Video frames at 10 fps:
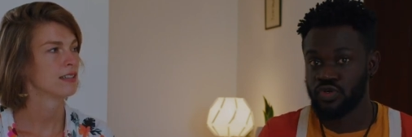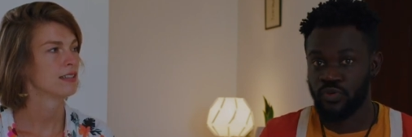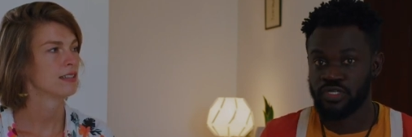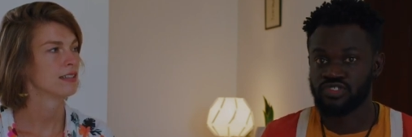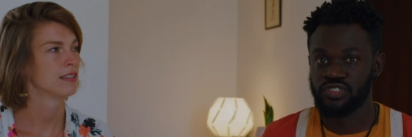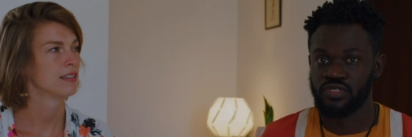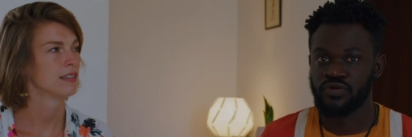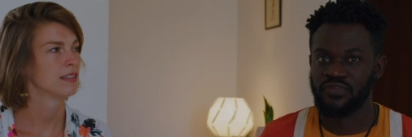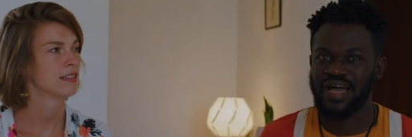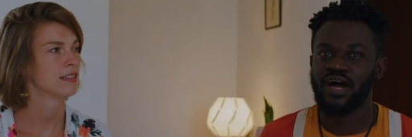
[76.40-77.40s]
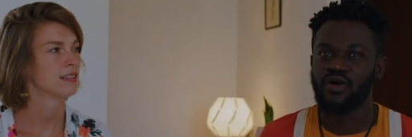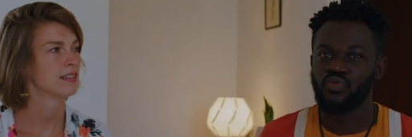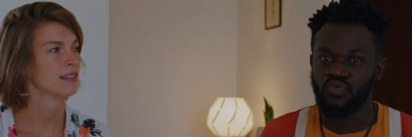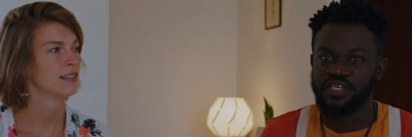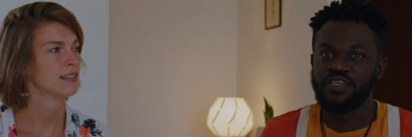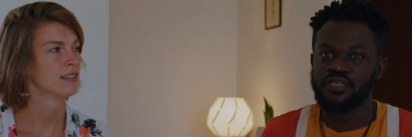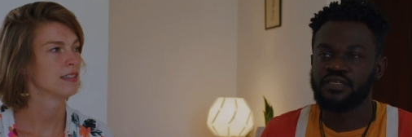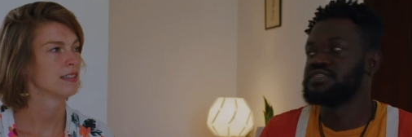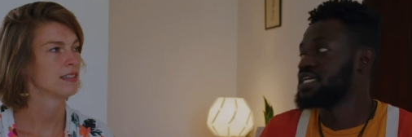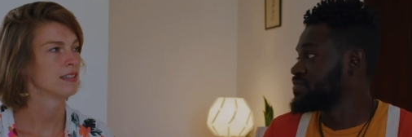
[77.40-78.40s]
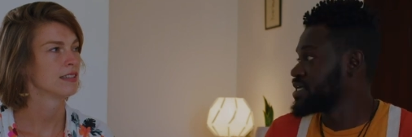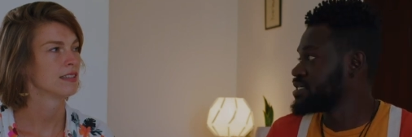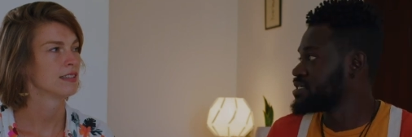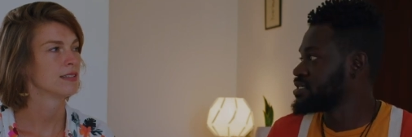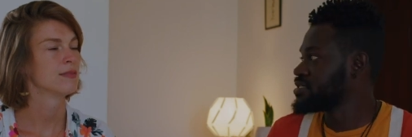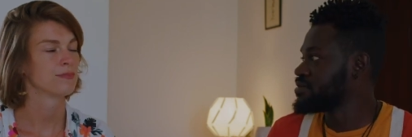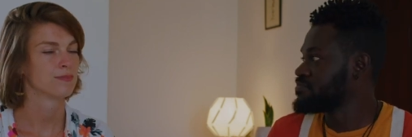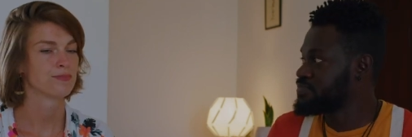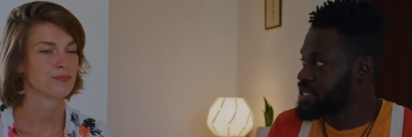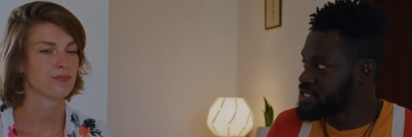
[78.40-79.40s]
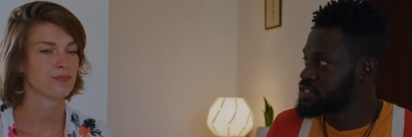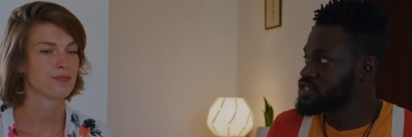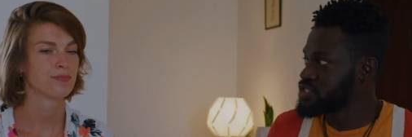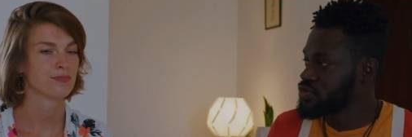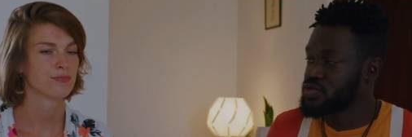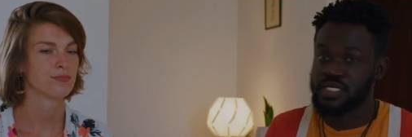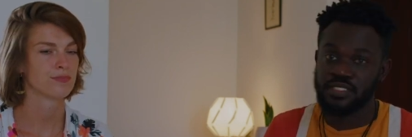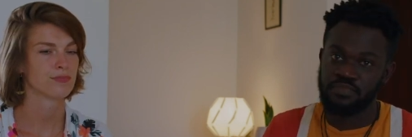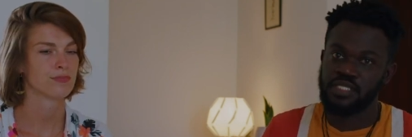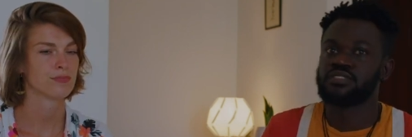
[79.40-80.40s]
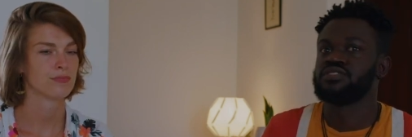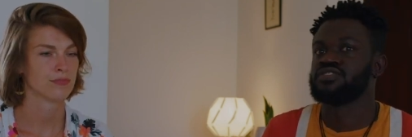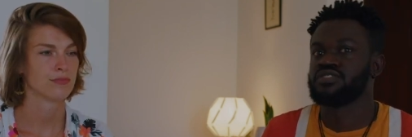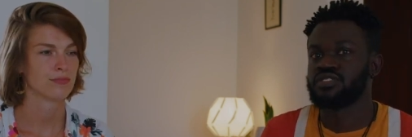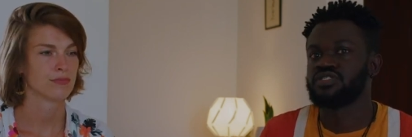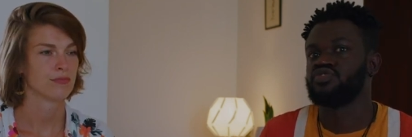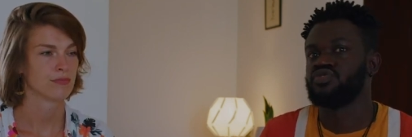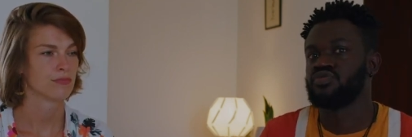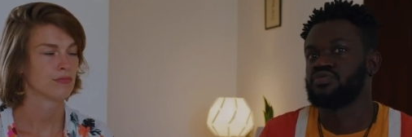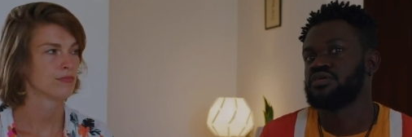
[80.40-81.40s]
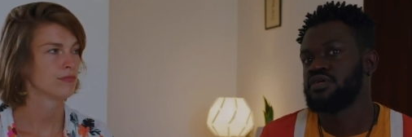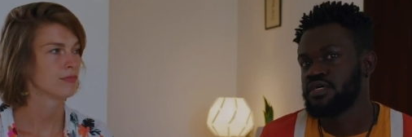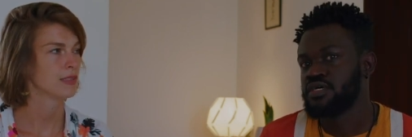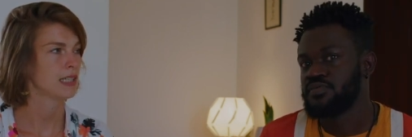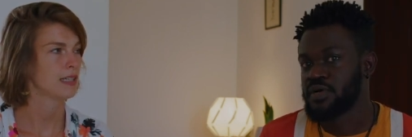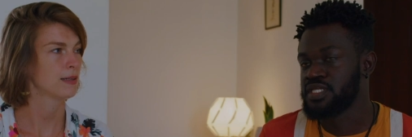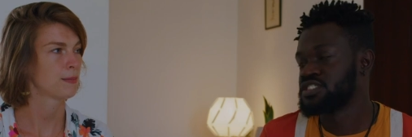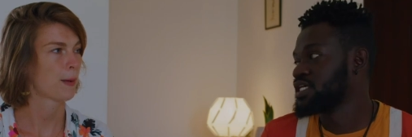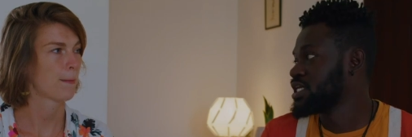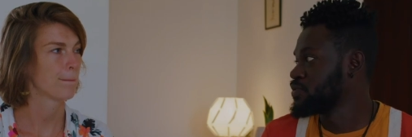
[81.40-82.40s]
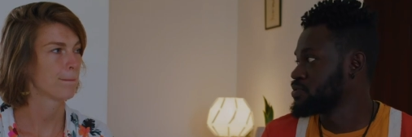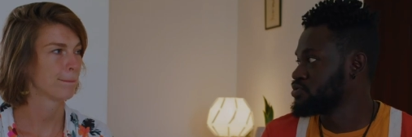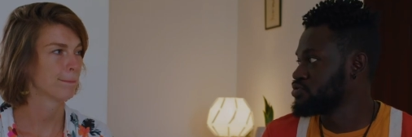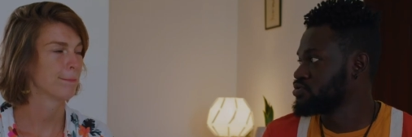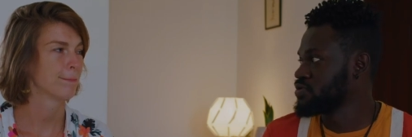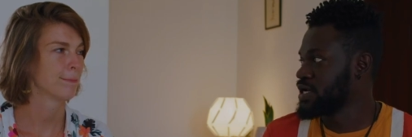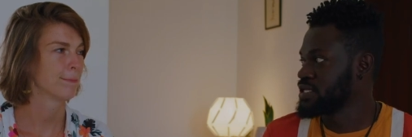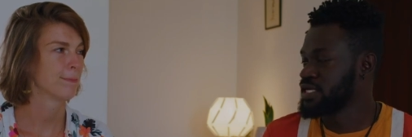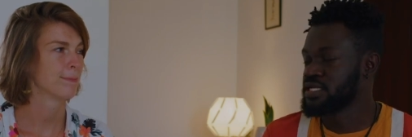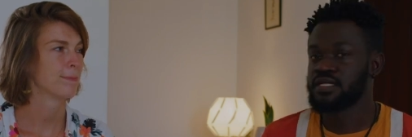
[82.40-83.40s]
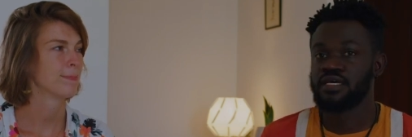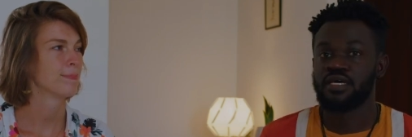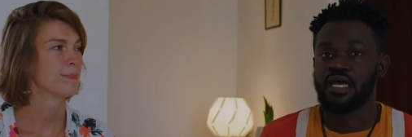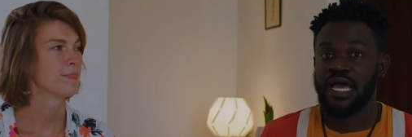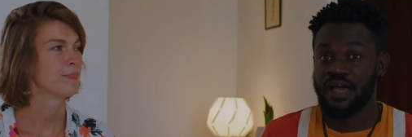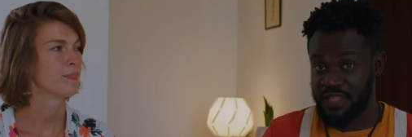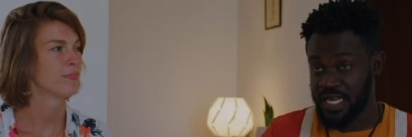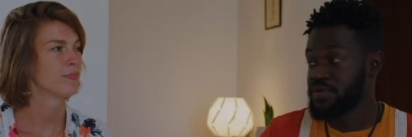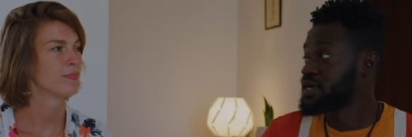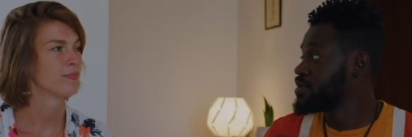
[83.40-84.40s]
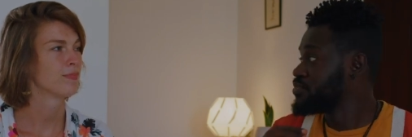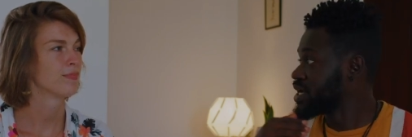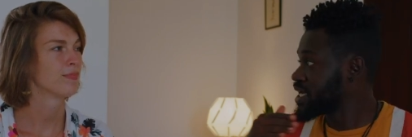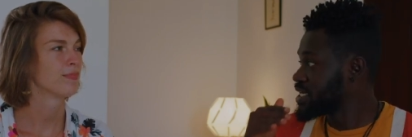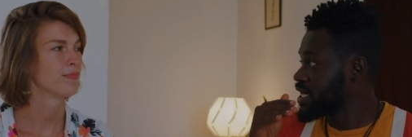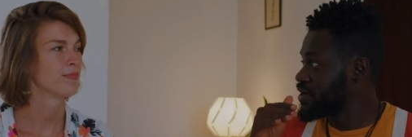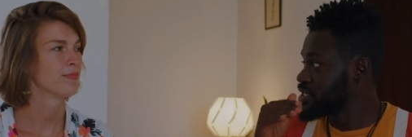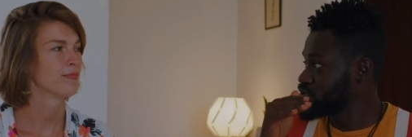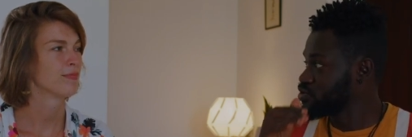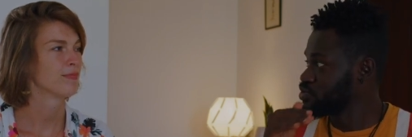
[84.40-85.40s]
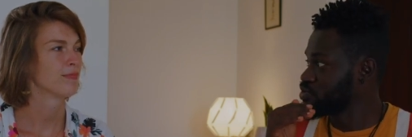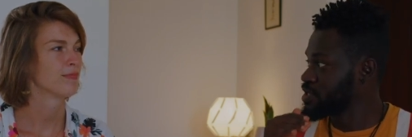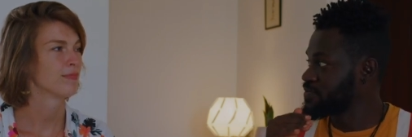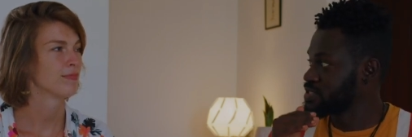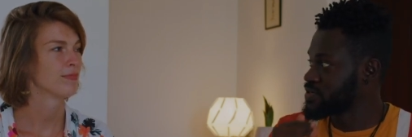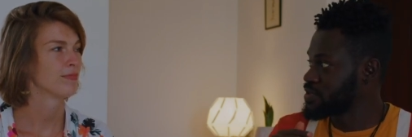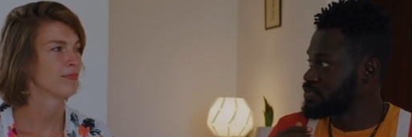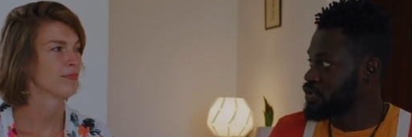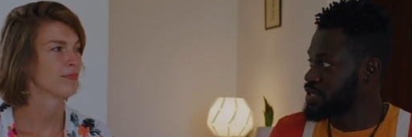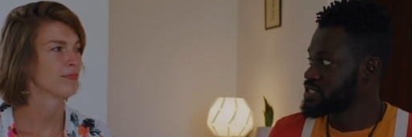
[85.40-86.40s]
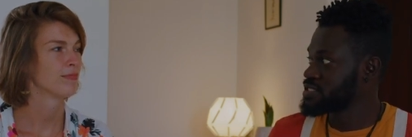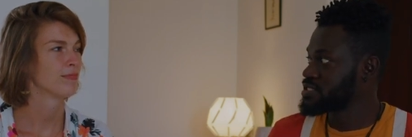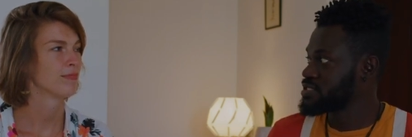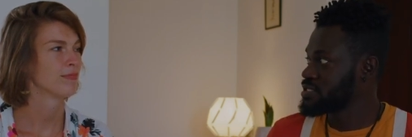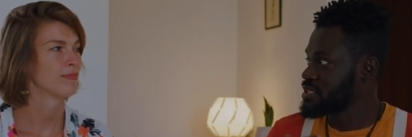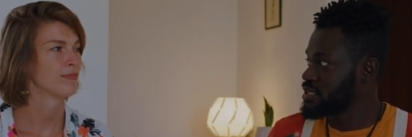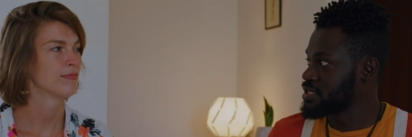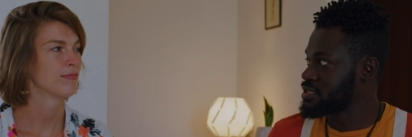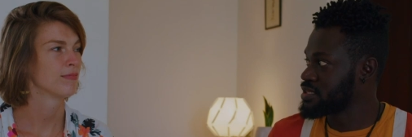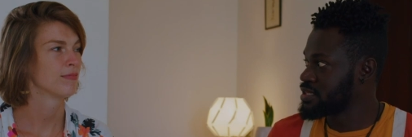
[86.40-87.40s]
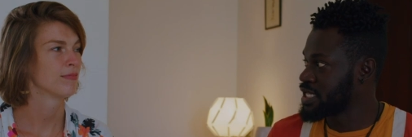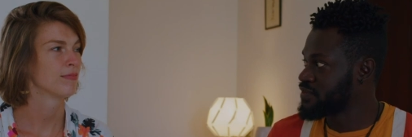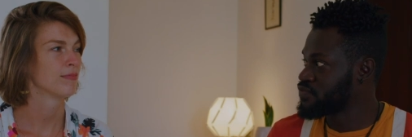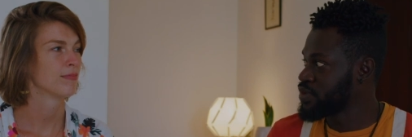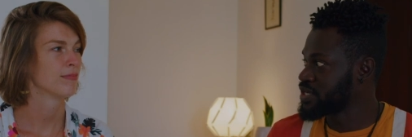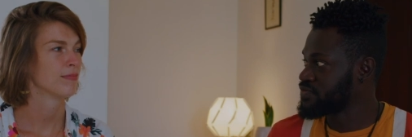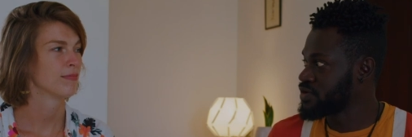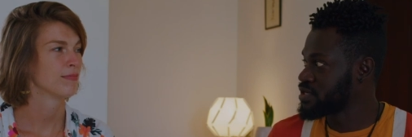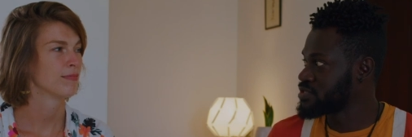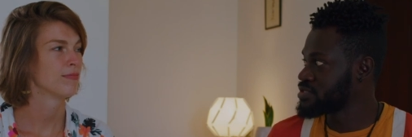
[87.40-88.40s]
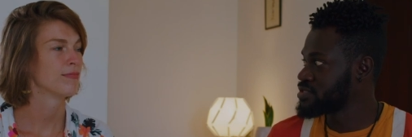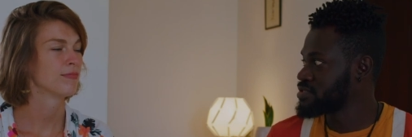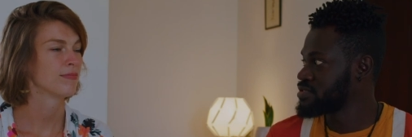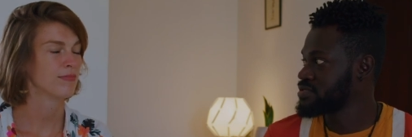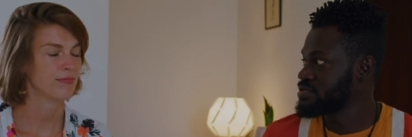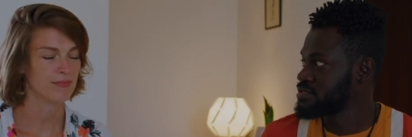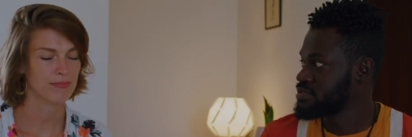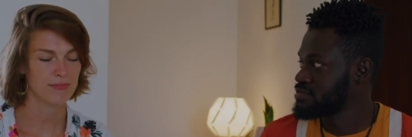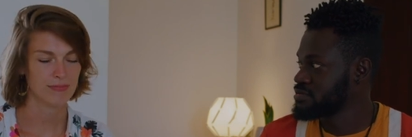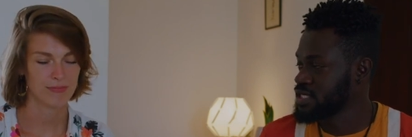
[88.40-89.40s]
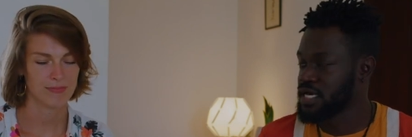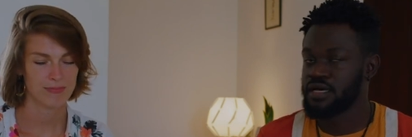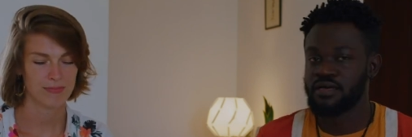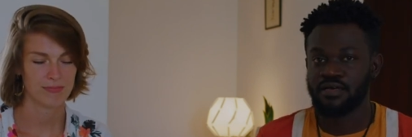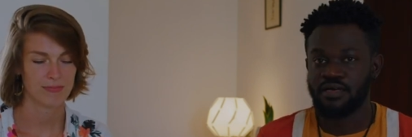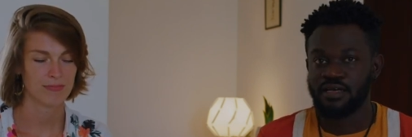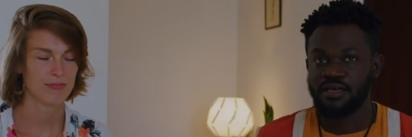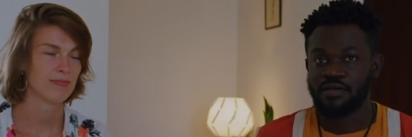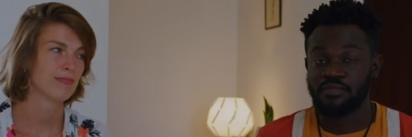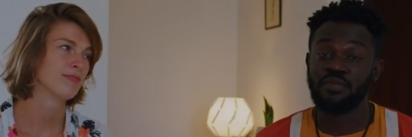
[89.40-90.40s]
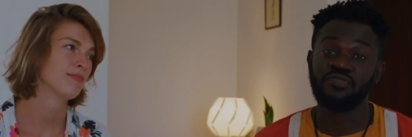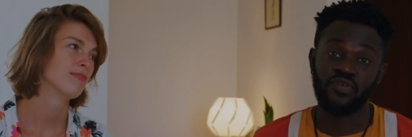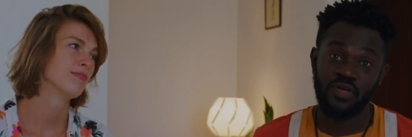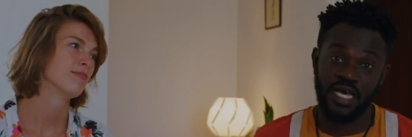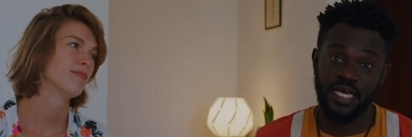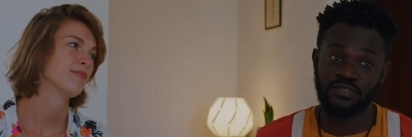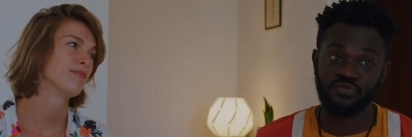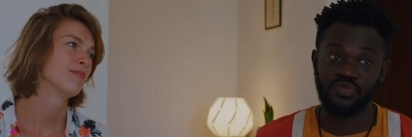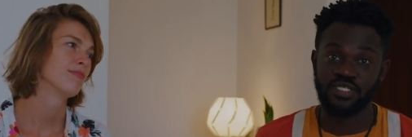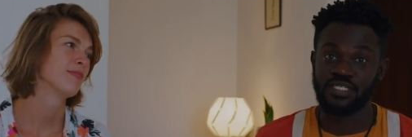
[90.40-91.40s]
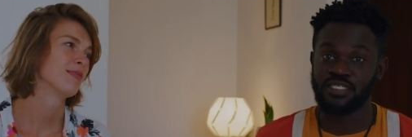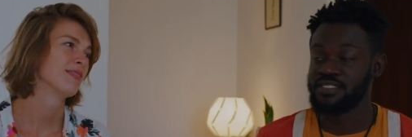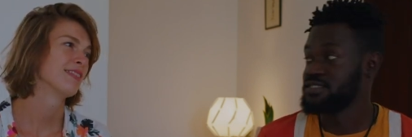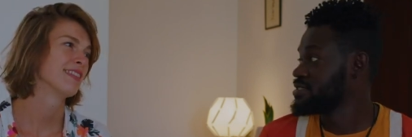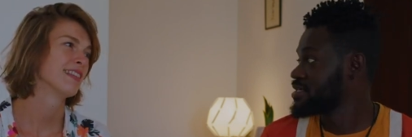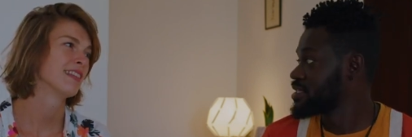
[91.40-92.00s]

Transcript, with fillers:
Speaker 1: to the question of how we navigated big decisions or certain big decisions. So we're going to share that with you, and then after that, we're going to break it down into the particular points that have worked for us. Mm-hmm. Yeah. But before that, we